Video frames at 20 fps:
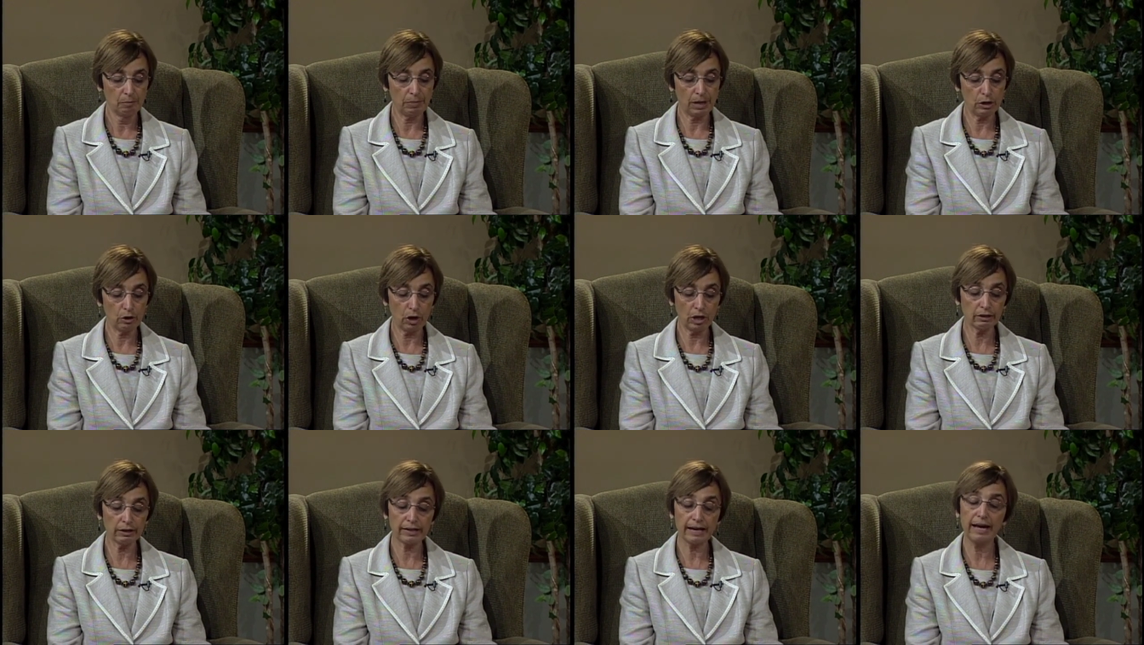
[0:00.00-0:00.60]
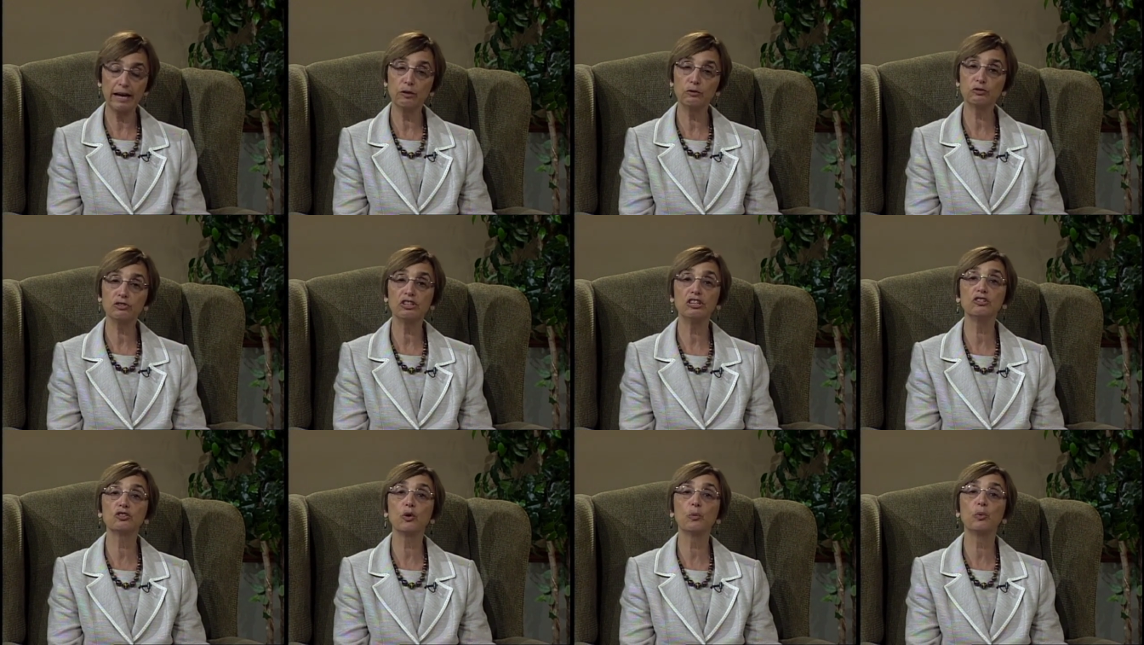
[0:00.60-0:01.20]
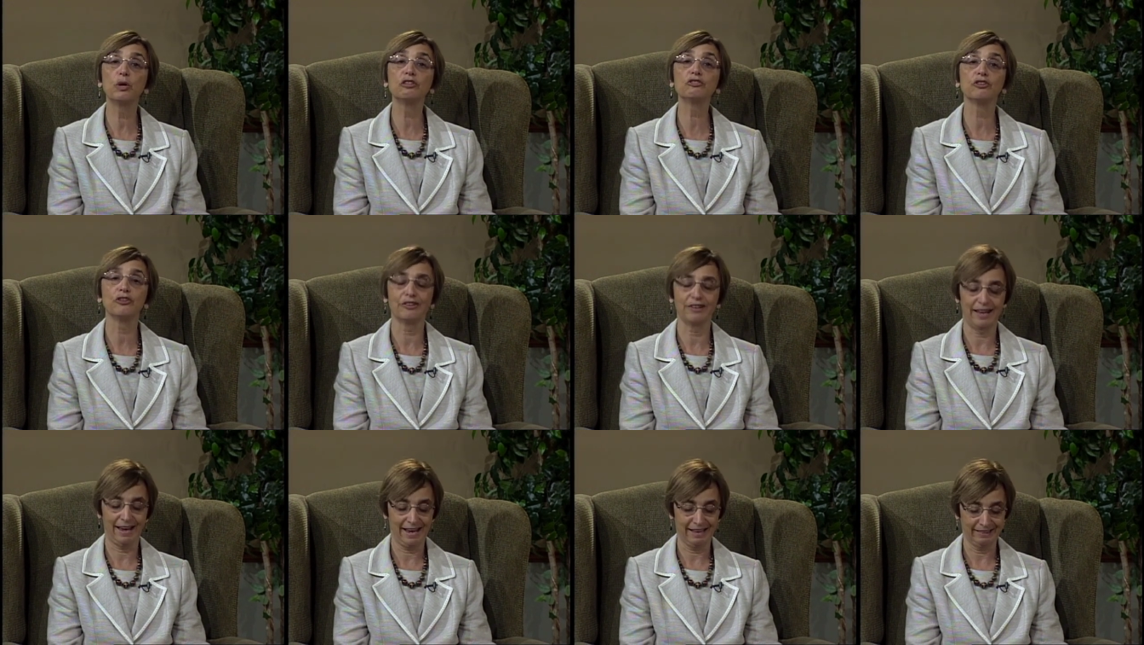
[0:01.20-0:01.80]
By all accounts, he's a
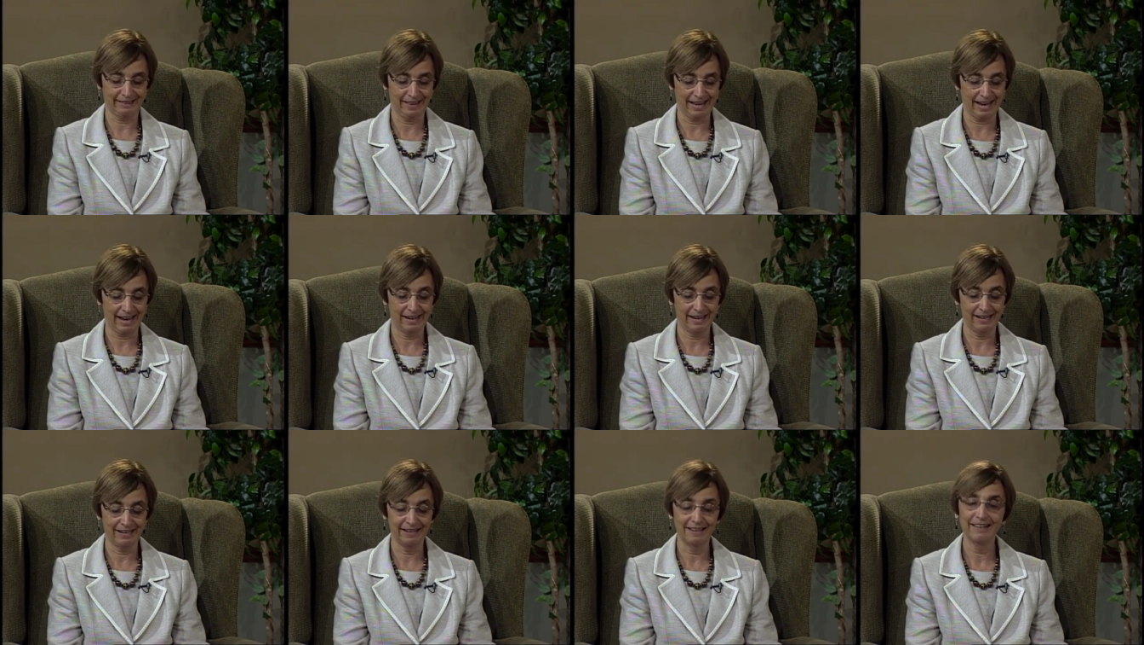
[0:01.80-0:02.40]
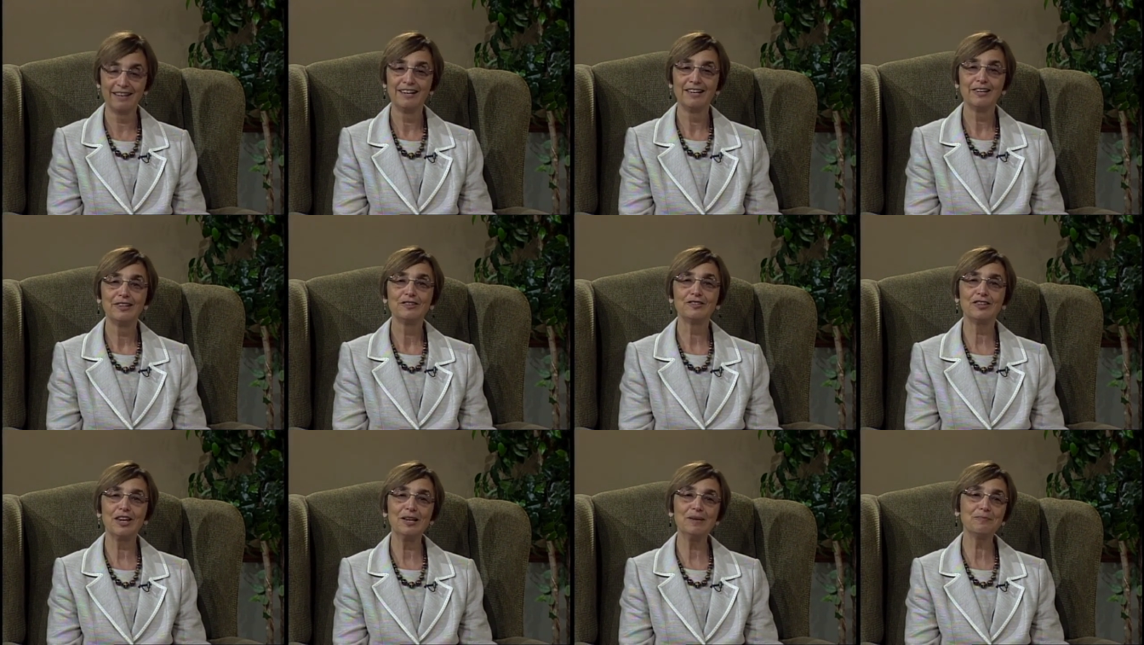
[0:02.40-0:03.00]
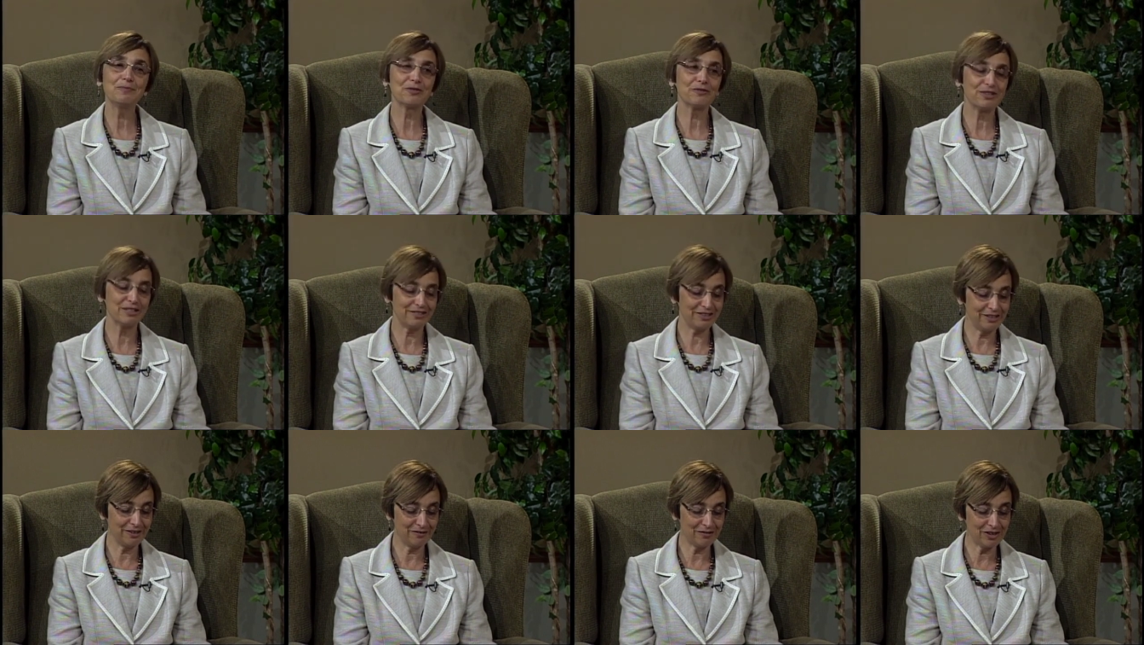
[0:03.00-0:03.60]
wizard at that. James
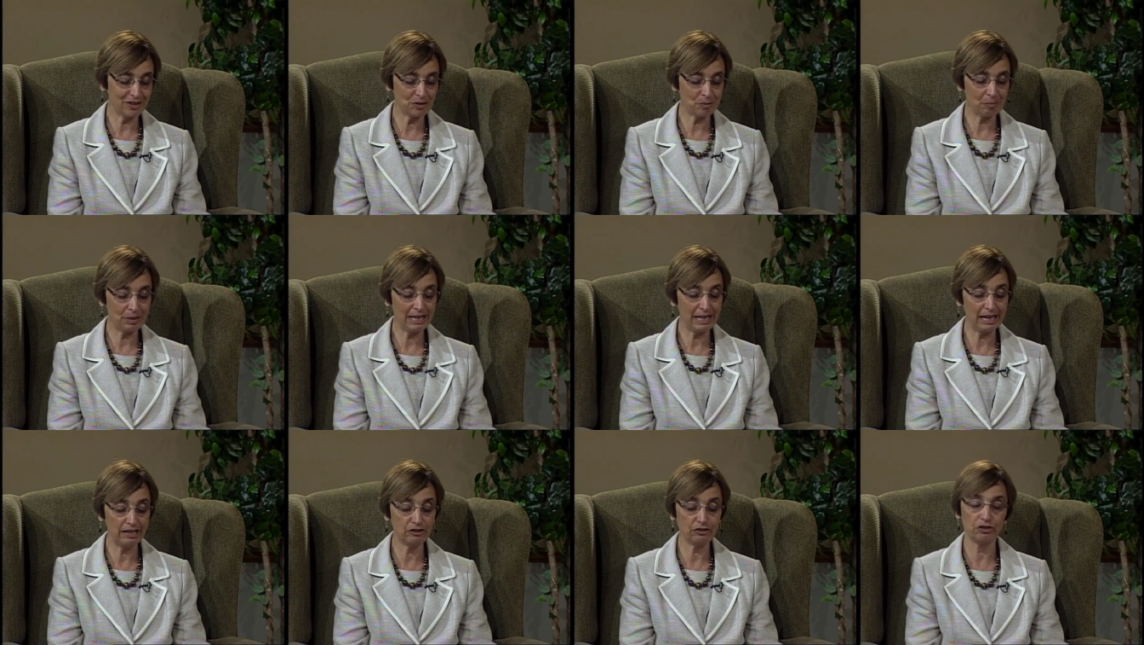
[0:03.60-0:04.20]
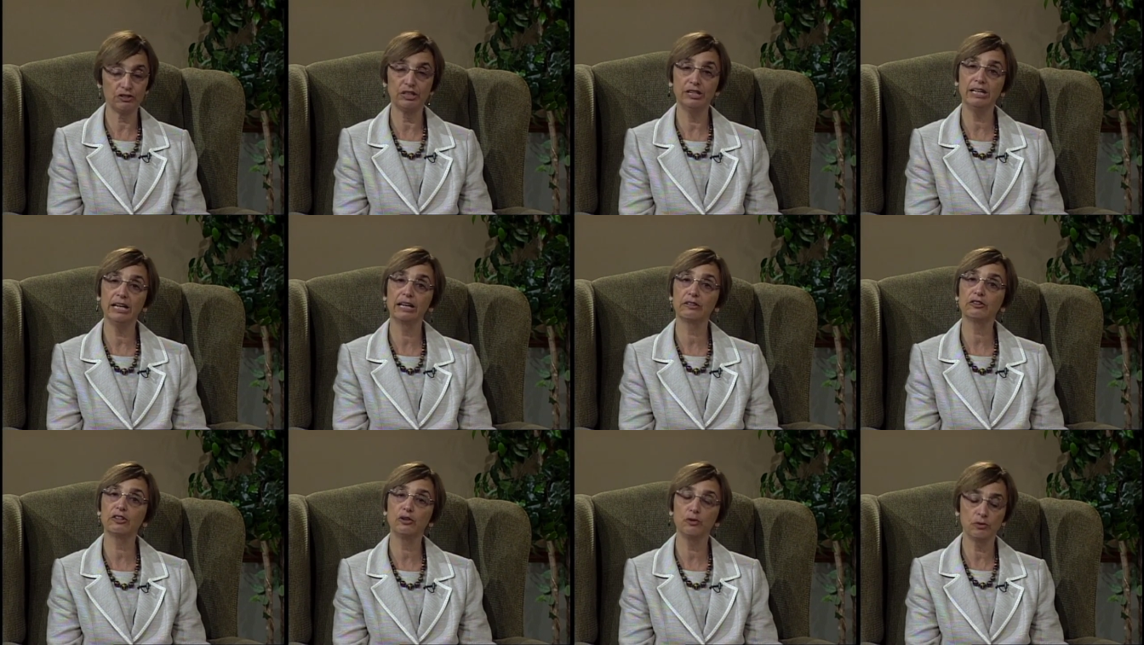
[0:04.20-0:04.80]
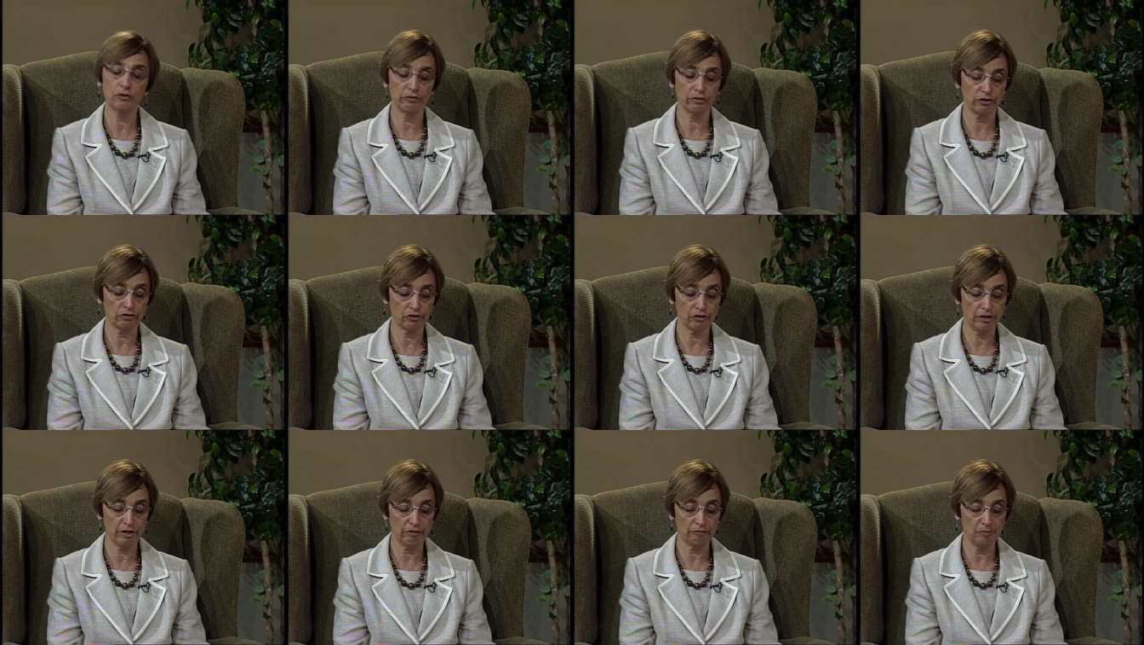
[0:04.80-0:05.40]
received his PhD at the
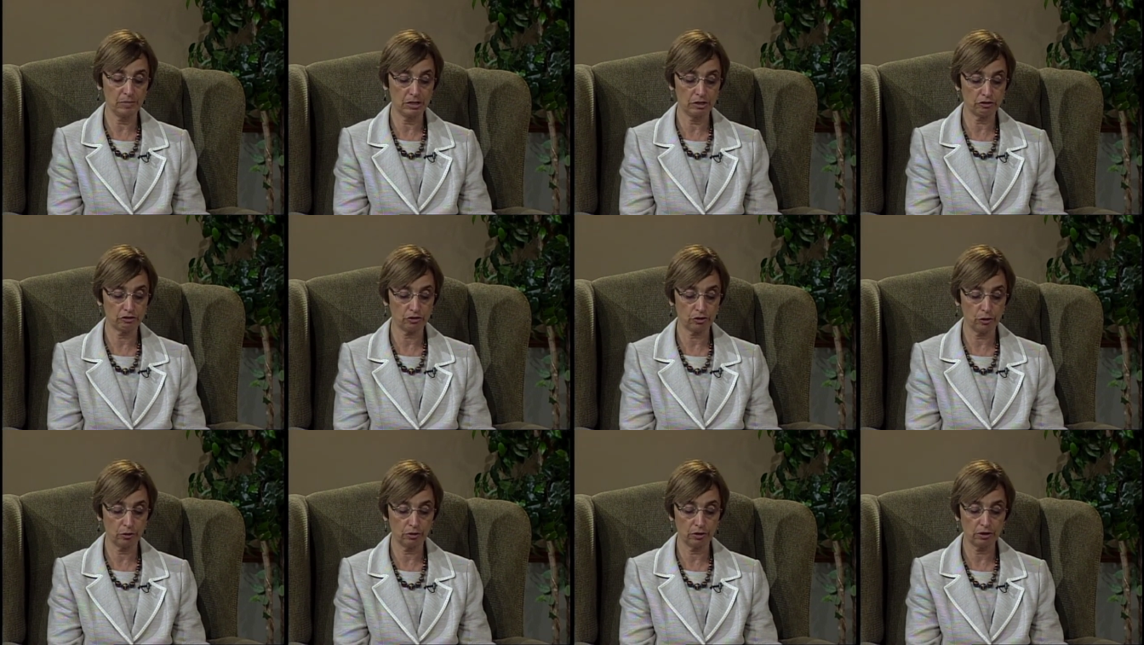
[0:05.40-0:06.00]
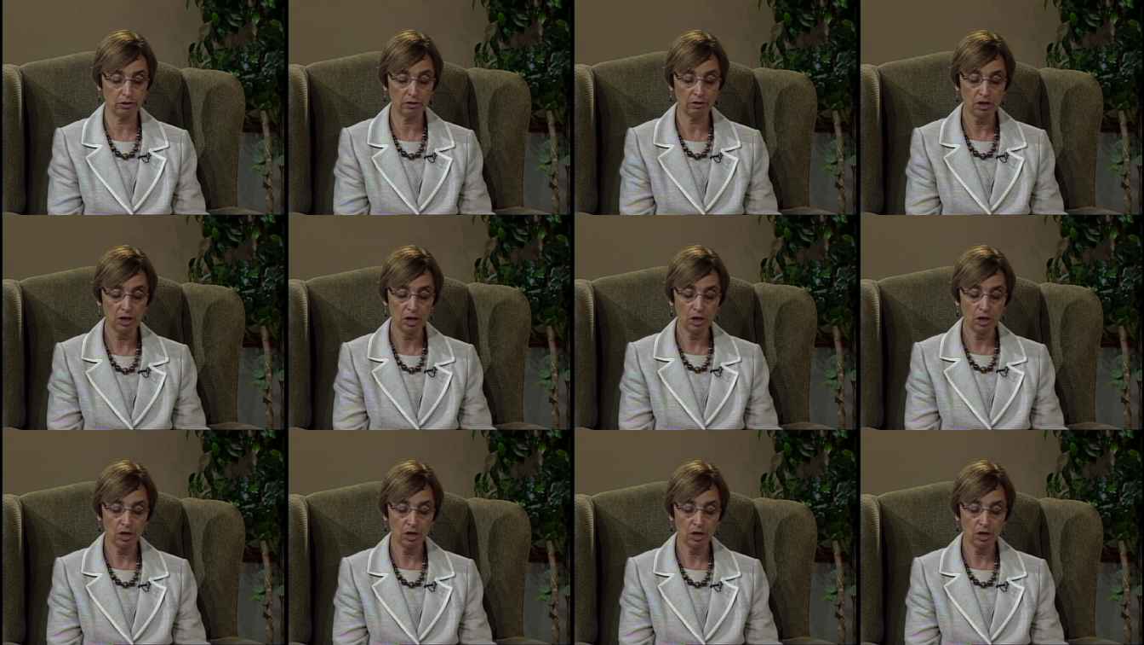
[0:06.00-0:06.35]
University of Minnesota,